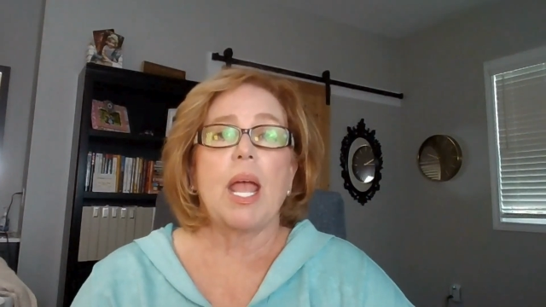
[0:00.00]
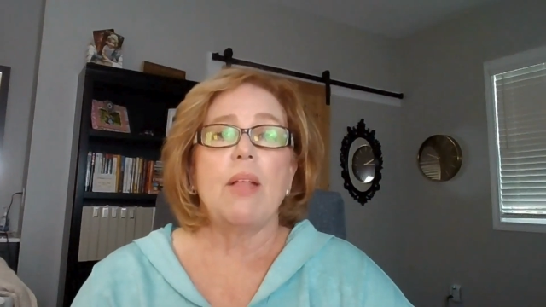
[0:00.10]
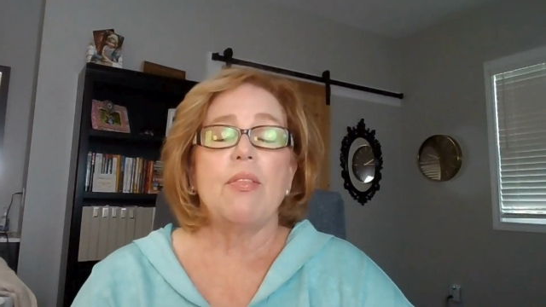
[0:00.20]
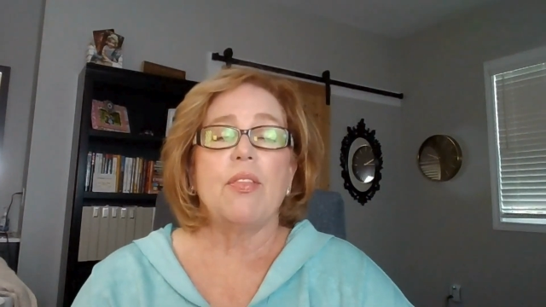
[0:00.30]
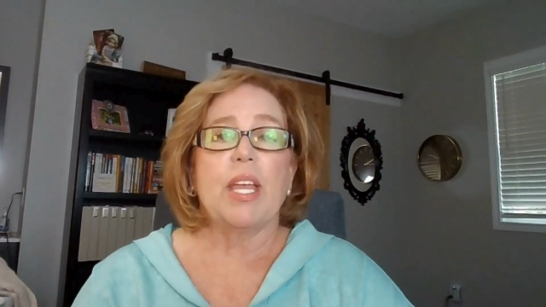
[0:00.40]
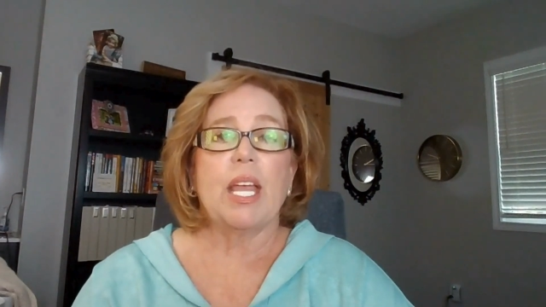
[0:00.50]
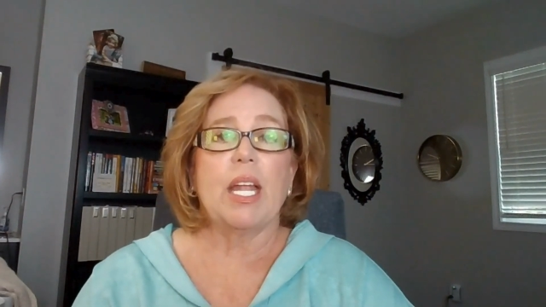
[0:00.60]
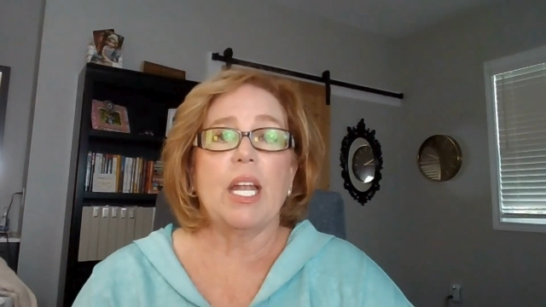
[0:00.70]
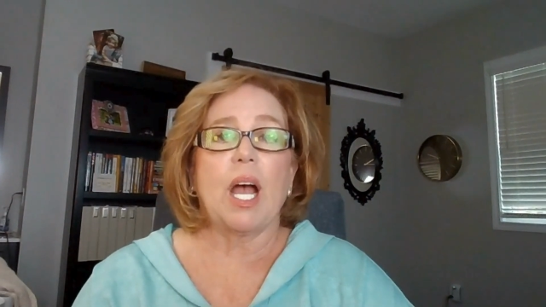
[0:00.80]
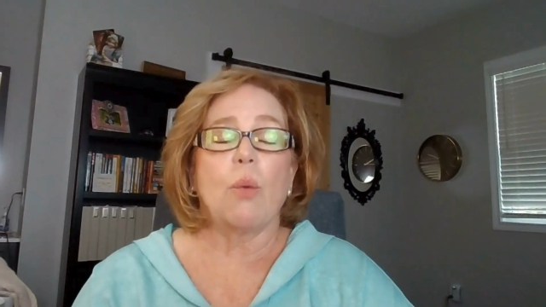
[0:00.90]
And
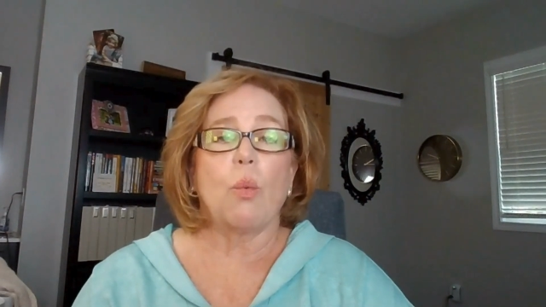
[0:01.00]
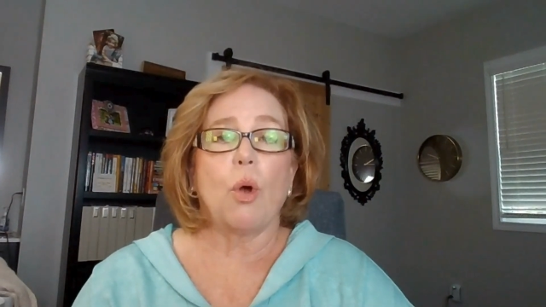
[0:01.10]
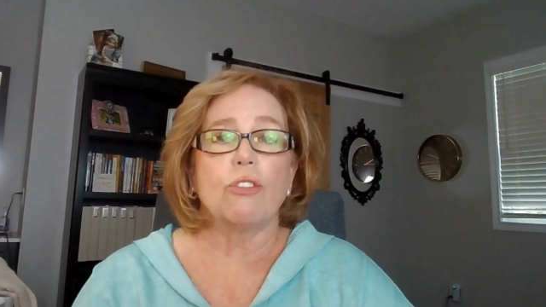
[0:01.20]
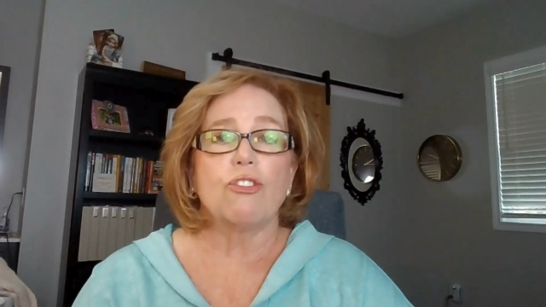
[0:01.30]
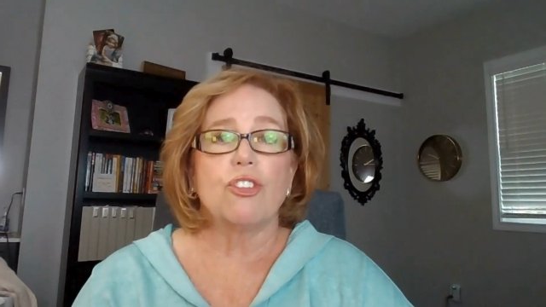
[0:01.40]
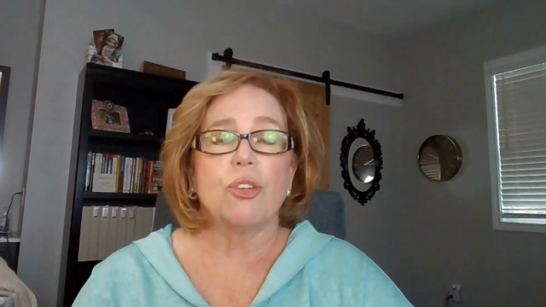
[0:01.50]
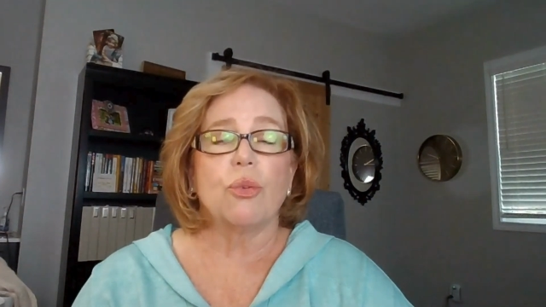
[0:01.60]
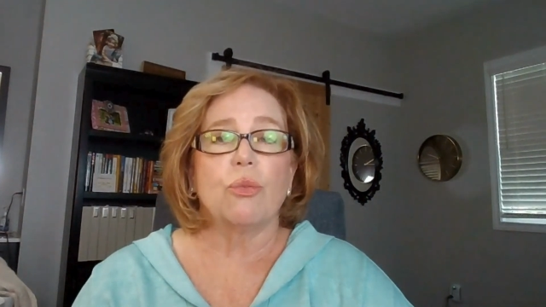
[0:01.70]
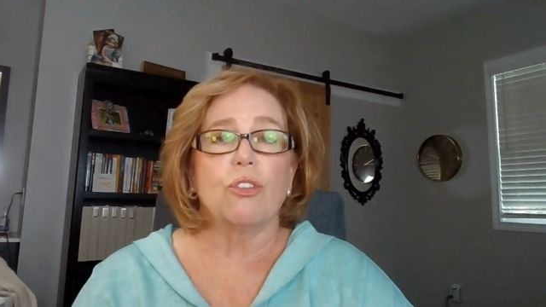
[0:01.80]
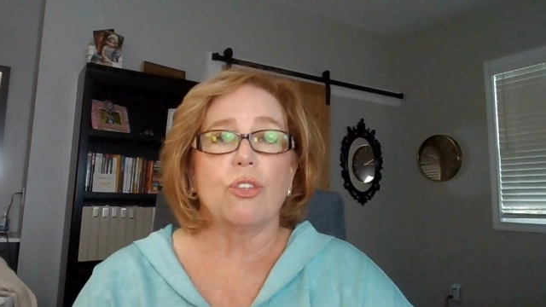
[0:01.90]
then I want
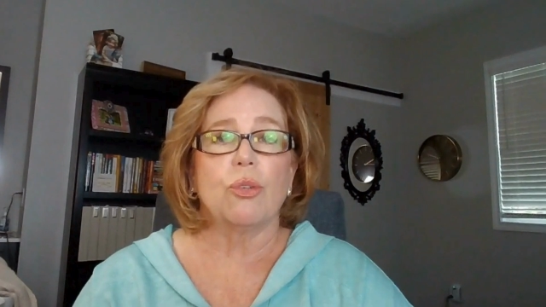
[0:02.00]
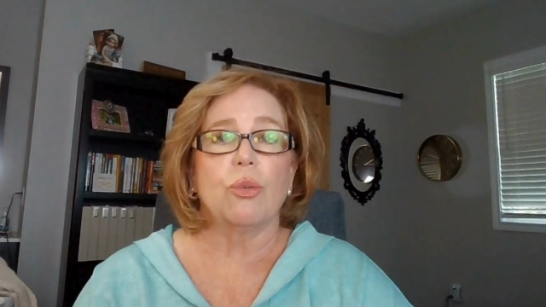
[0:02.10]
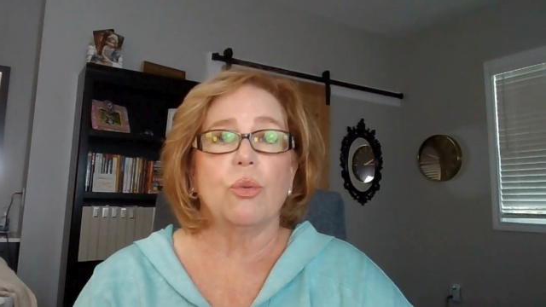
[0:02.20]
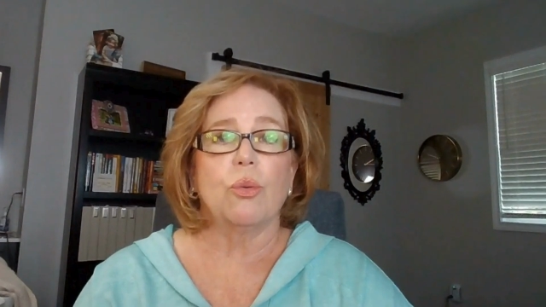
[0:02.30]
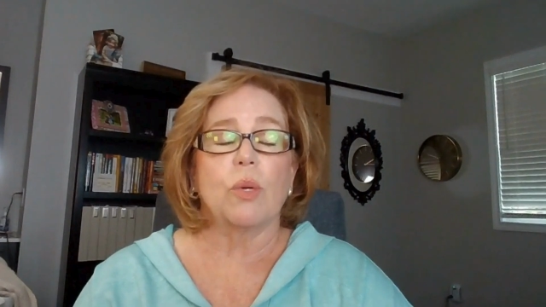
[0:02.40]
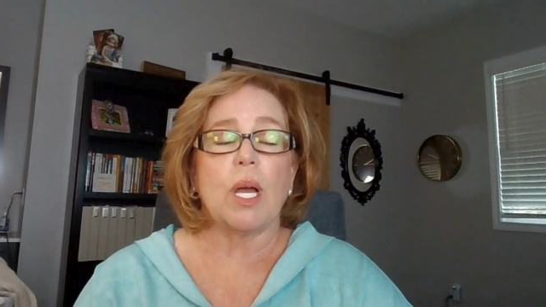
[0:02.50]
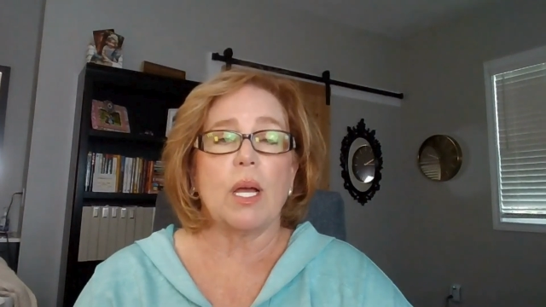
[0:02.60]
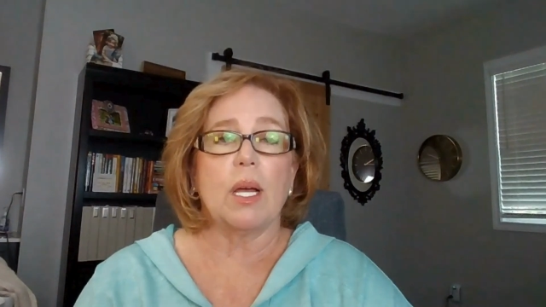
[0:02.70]
you to